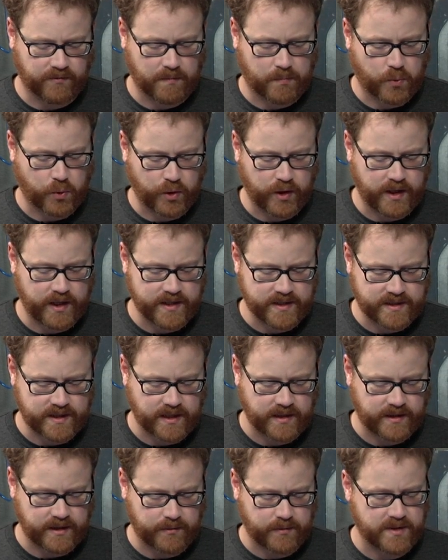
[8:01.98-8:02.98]
reported is
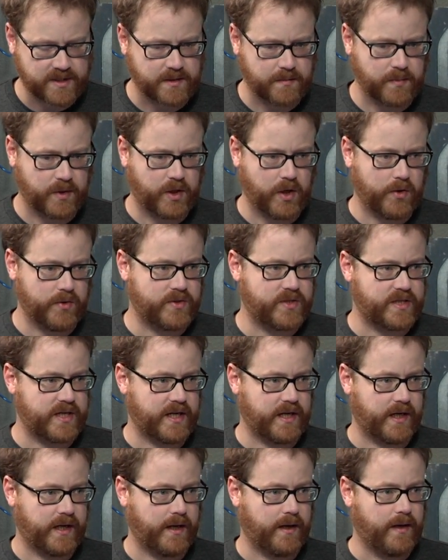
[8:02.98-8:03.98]
that there was some
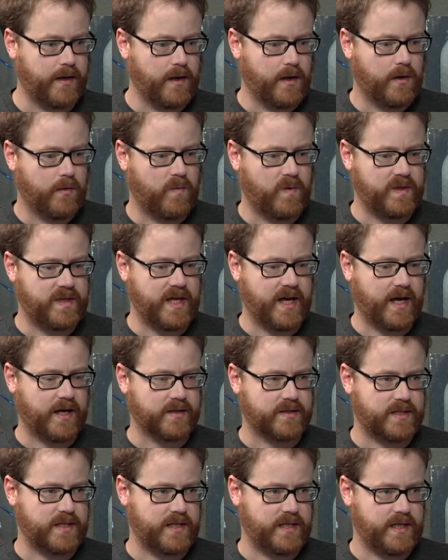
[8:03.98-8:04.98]
ghosting with the
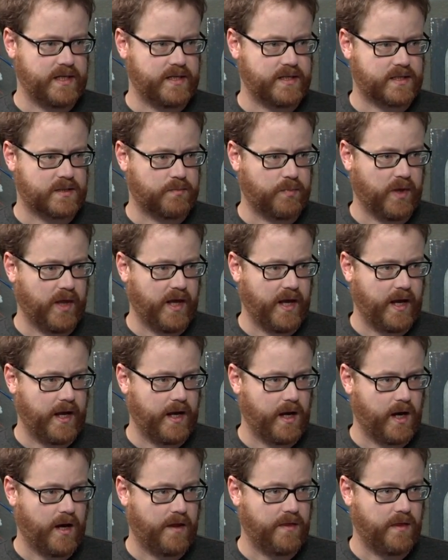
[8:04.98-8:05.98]
L C D
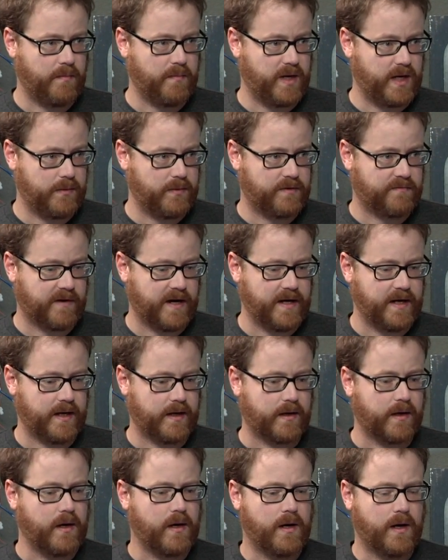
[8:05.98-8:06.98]
display on the Mini with
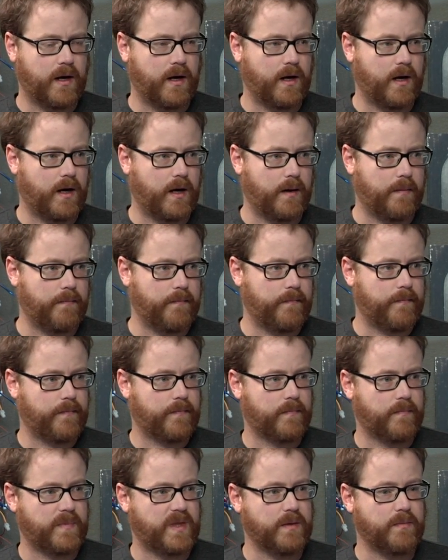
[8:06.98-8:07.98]
Retina. So that's with motion.
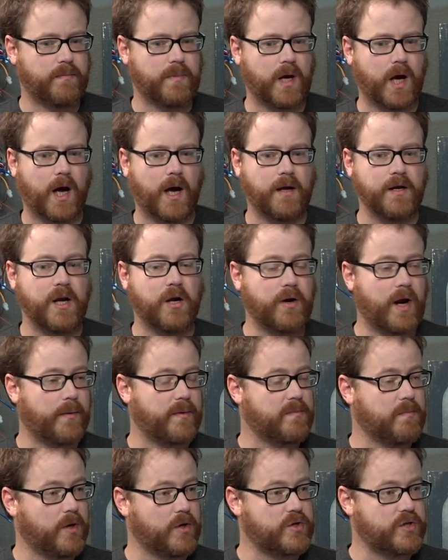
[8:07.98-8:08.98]
Um, the, uh, no, not
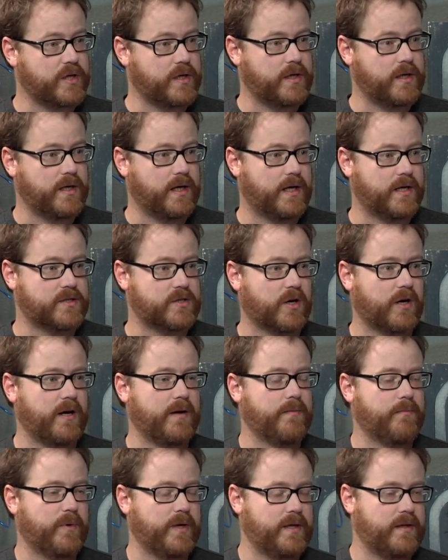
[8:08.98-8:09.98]
with motion. Uh,
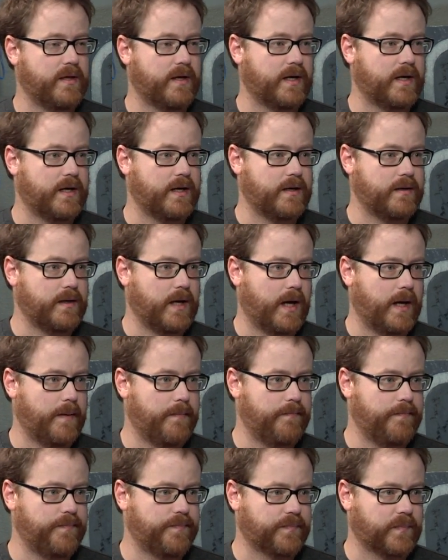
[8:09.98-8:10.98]
sorry, with uh,
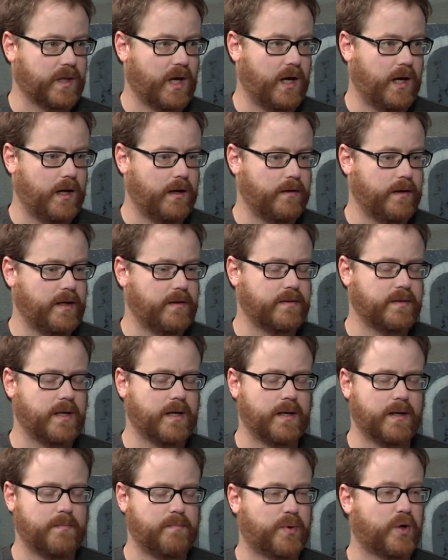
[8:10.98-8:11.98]
um, uh,
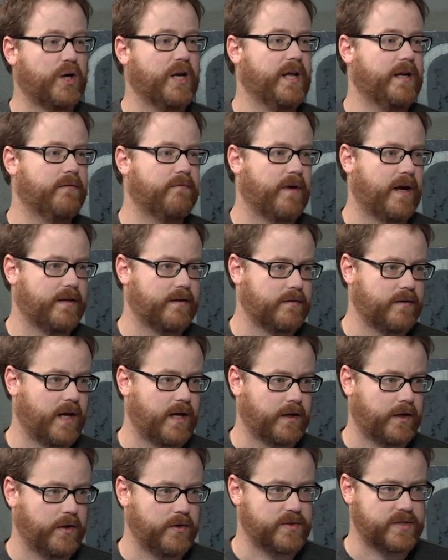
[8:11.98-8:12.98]
uh, burn-in, rather,
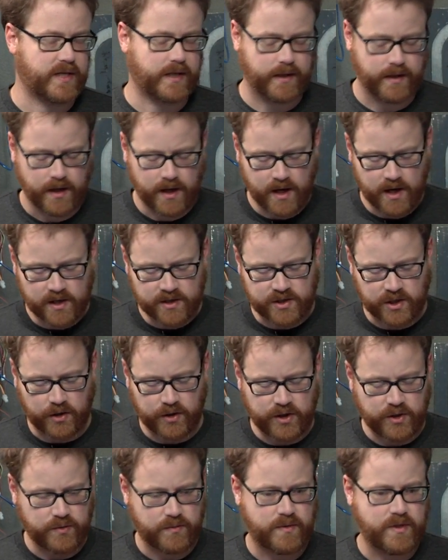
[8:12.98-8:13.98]
not okay. ghosting. So
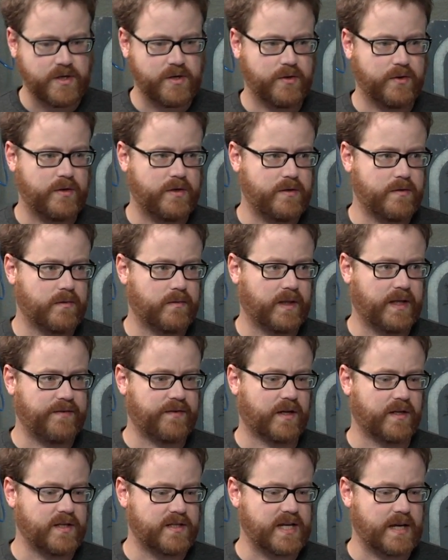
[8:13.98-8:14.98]
you'd, you'd leave
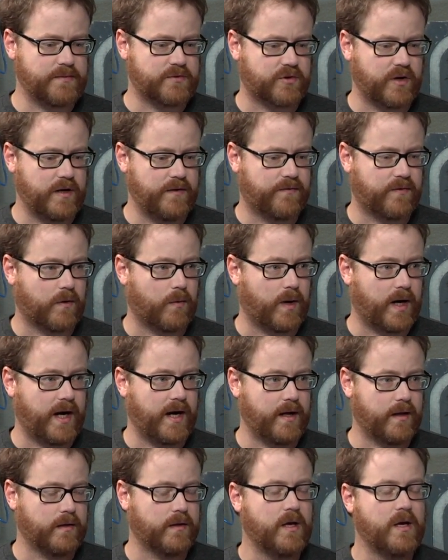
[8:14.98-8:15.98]
it on the same screen for a
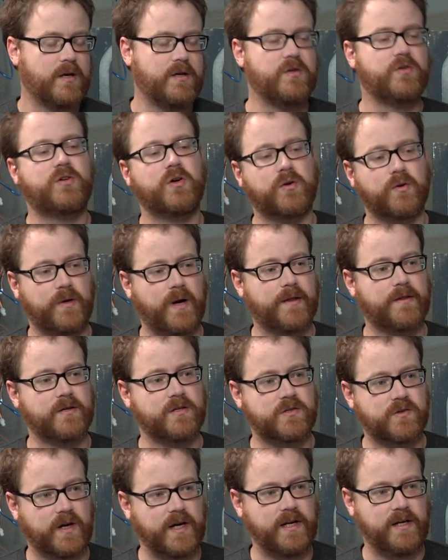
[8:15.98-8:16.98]
while. You'd go to
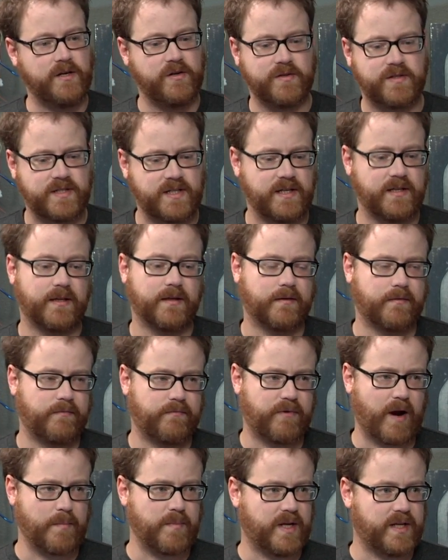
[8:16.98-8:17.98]
another screen, and you'd see the
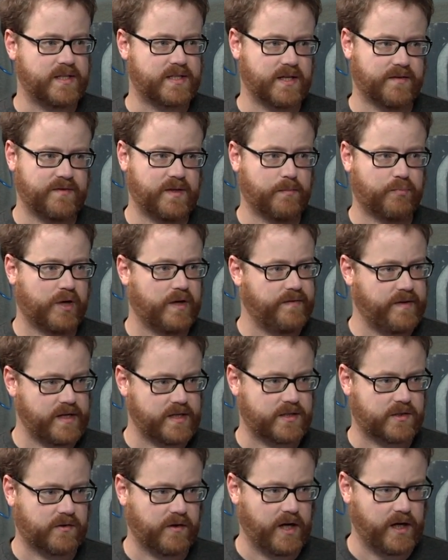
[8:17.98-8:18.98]
remnants of the
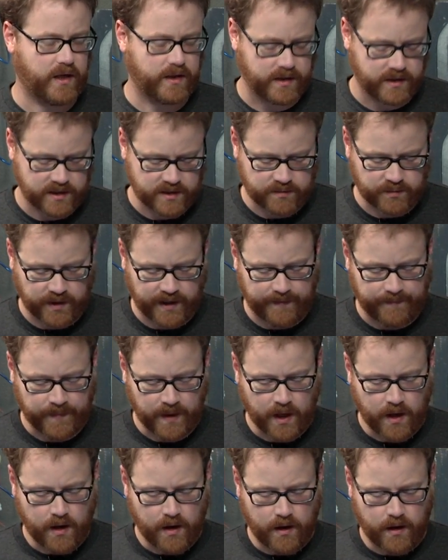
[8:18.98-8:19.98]
previous screen on the display.
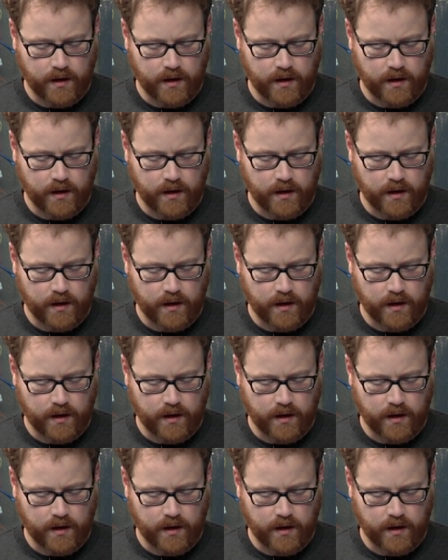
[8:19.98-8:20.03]
And there's a